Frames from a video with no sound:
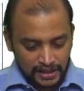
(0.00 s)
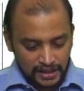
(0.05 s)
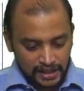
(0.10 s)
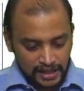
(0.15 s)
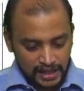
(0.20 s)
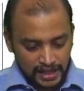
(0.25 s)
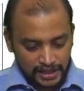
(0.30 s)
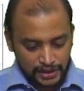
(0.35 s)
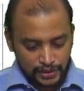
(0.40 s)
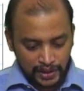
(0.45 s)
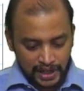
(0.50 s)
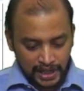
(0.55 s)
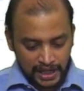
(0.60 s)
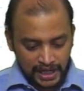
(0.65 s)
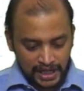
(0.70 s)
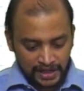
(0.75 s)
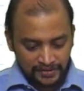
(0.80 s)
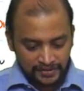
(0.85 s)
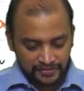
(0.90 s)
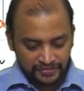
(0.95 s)
i took a
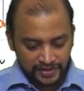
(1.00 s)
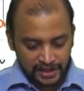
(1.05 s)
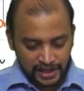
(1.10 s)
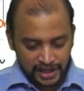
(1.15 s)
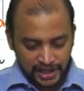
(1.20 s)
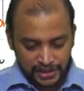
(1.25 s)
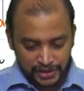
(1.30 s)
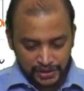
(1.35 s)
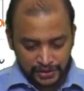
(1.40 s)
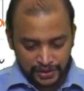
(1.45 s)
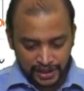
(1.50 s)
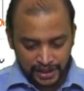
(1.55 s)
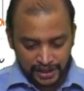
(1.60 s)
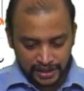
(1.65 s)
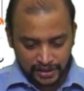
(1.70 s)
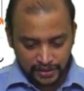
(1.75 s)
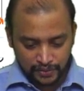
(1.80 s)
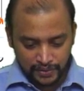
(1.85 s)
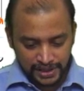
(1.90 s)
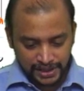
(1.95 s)
different ratio in
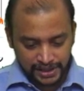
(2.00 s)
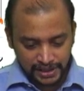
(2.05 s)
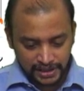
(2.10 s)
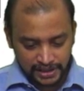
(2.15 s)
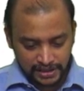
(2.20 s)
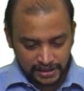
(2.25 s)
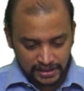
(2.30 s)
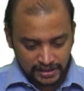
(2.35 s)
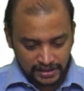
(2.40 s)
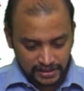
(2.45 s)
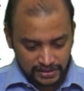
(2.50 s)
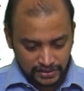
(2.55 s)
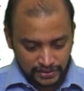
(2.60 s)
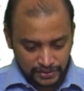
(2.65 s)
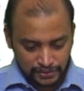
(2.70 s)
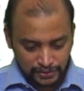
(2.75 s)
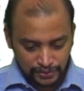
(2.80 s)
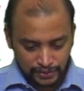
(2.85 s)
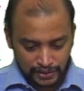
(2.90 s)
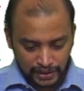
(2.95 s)
that question so
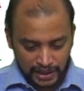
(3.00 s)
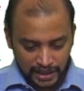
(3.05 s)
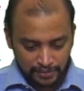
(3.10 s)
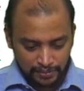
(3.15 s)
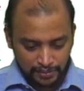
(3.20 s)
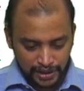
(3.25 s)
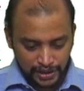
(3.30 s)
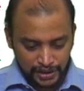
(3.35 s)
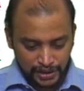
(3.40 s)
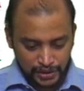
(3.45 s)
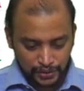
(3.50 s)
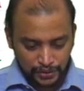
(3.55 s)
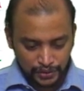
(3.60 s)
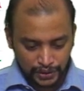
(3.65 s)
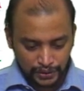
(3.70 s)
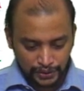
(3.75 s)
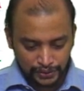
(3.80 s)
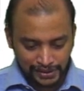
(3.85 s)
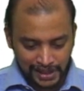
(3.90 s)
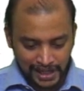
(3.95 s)
let me show
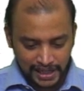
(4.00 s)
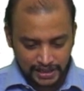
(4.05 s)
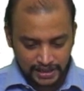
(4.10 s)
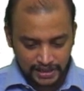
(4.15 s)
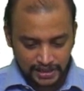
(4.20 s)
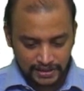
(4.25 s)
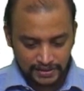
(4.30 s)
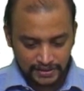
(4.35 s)
you that